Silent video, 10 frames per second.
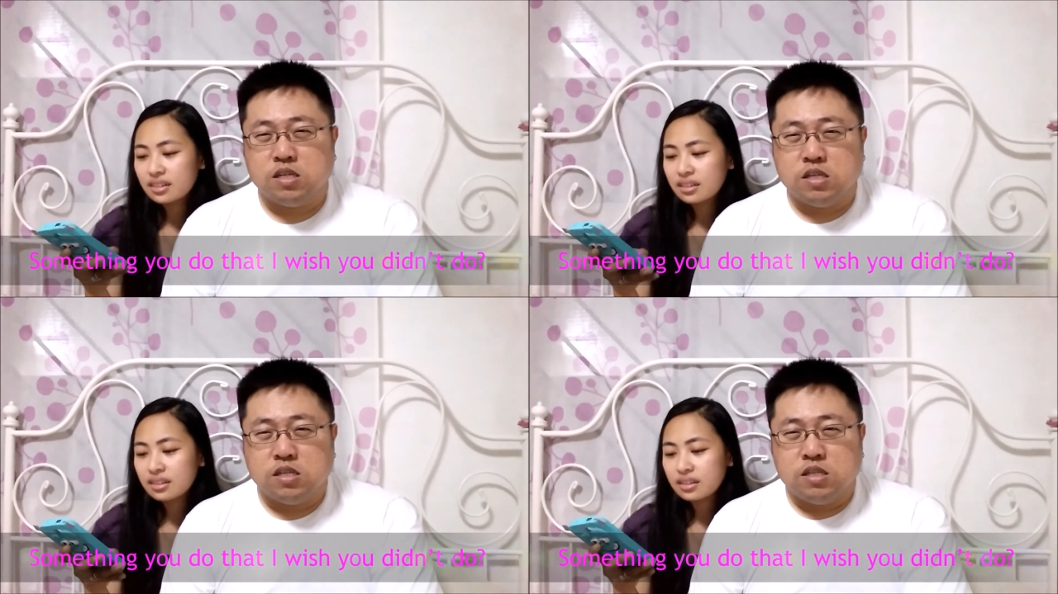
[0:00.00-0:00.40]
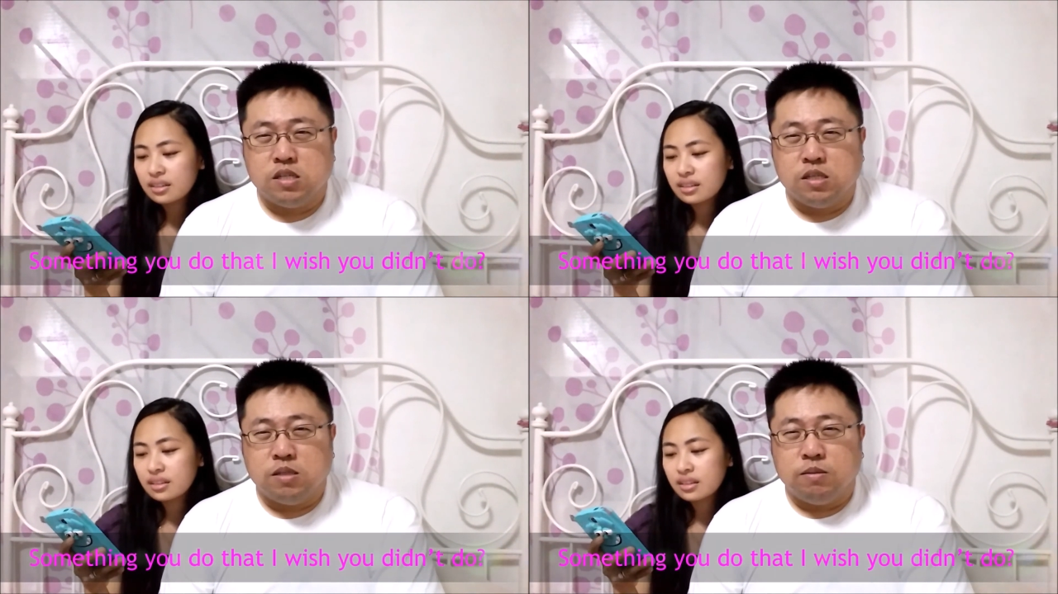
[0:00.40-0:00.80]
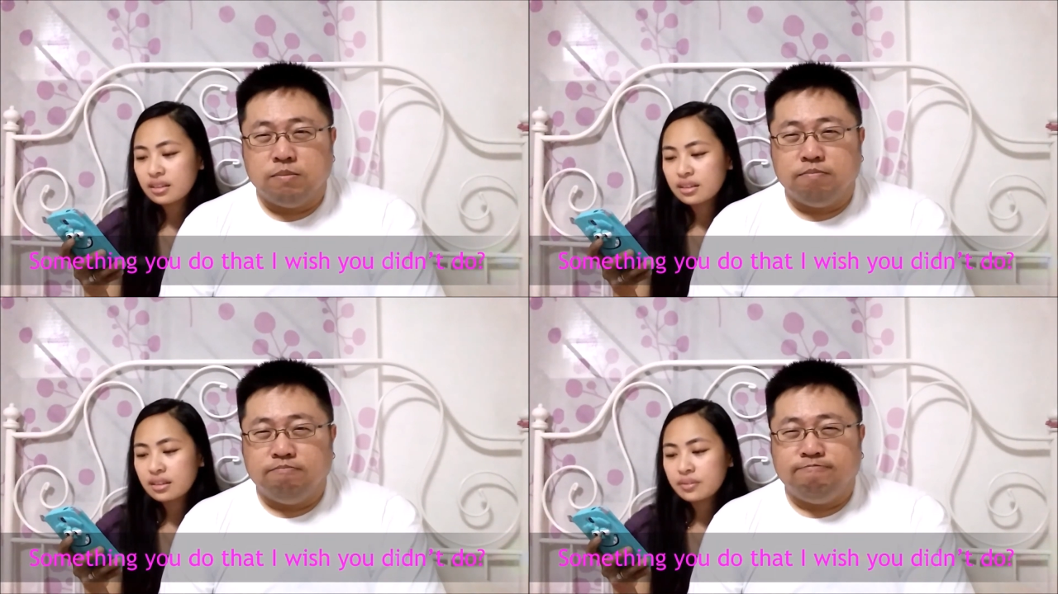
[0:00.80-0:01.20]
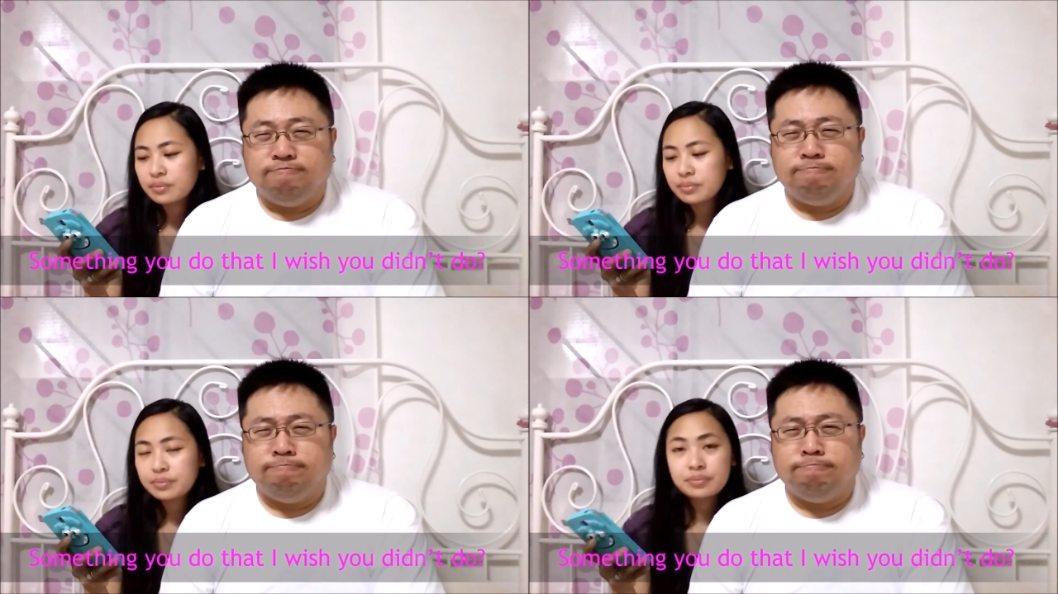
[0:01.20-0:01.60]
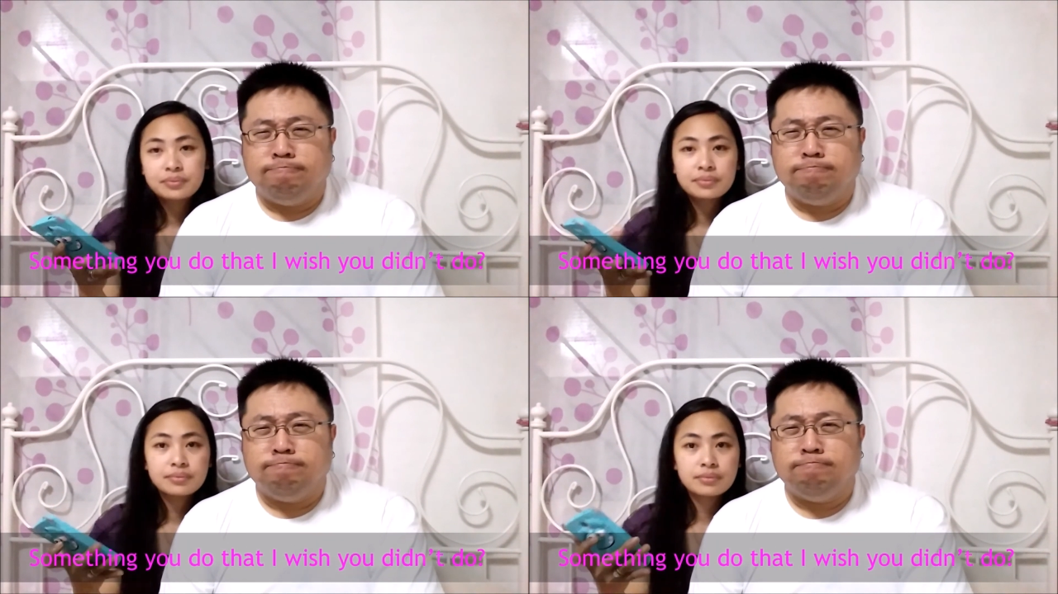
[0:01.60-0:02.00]

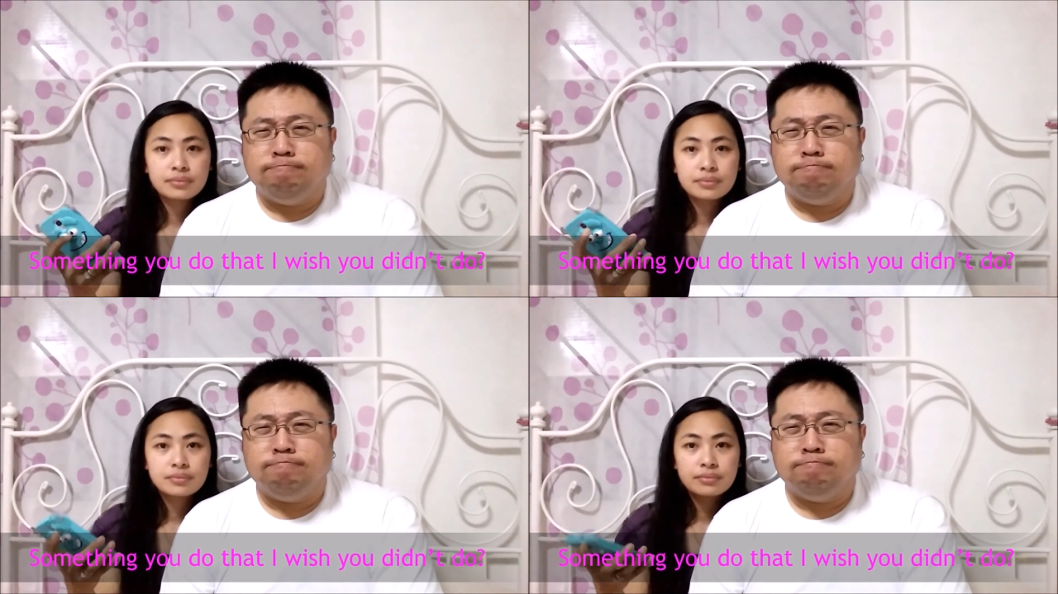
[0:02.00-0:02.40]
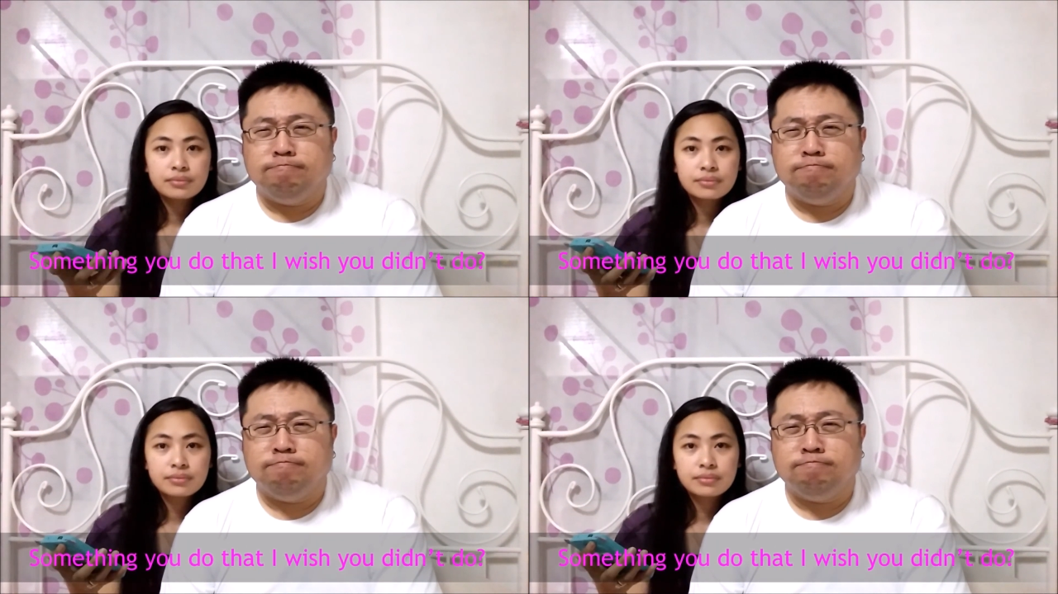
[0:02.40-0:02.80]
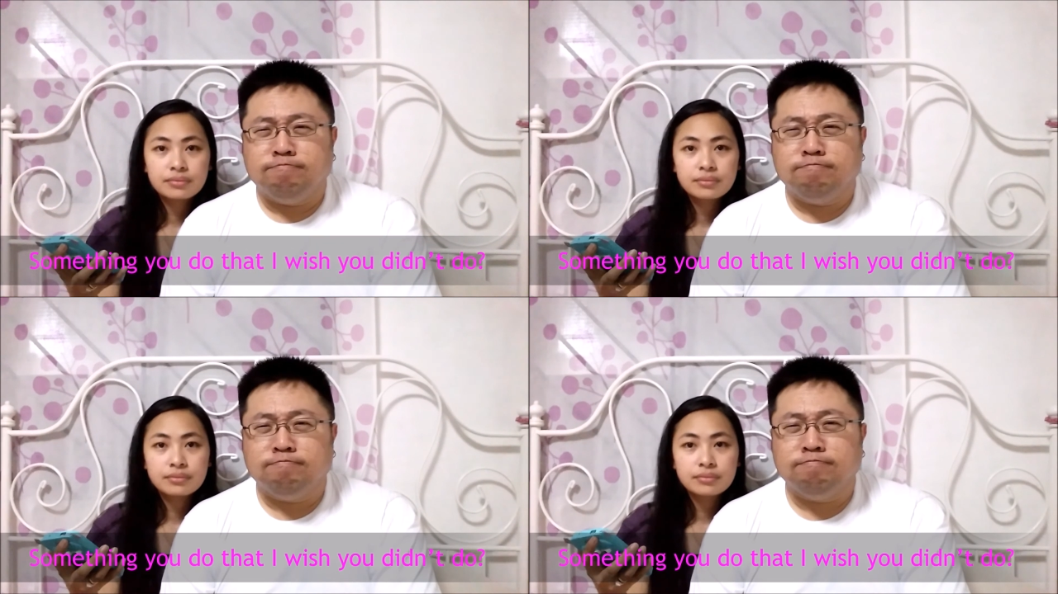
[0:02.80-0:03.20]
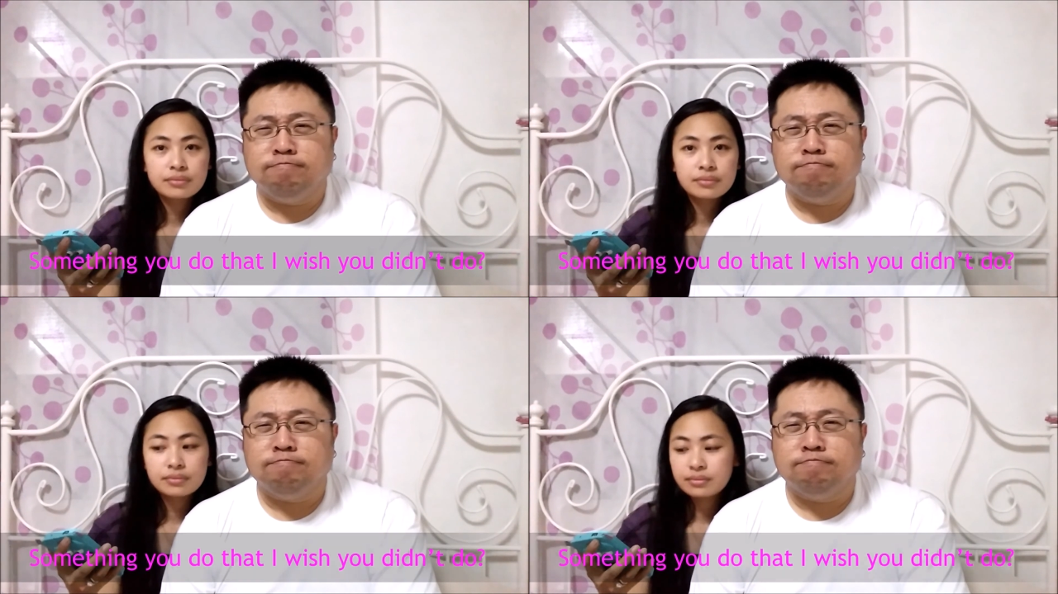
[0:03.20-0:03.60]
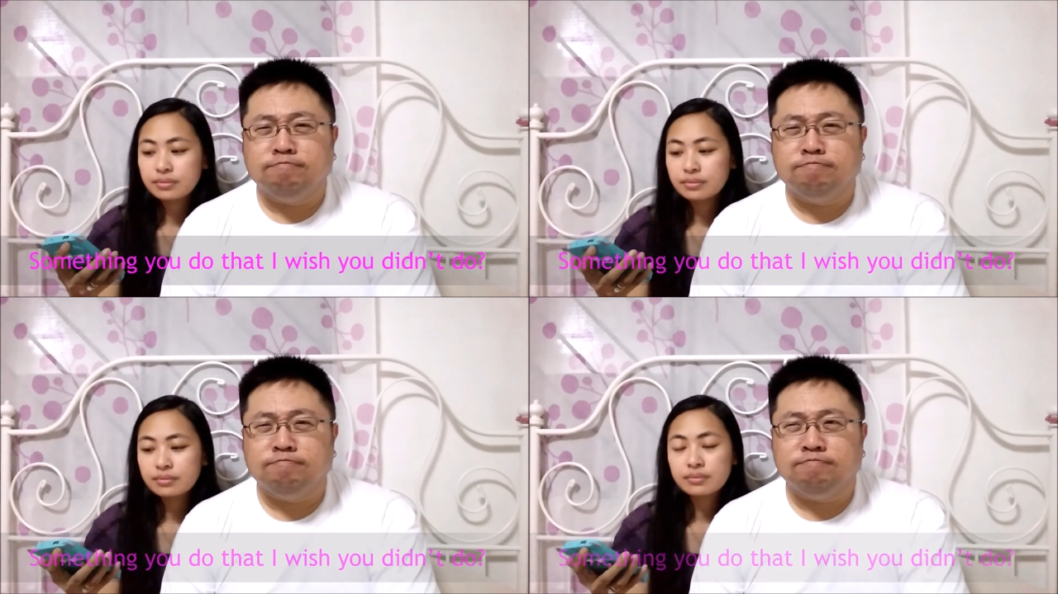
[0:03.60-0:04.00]
(silence)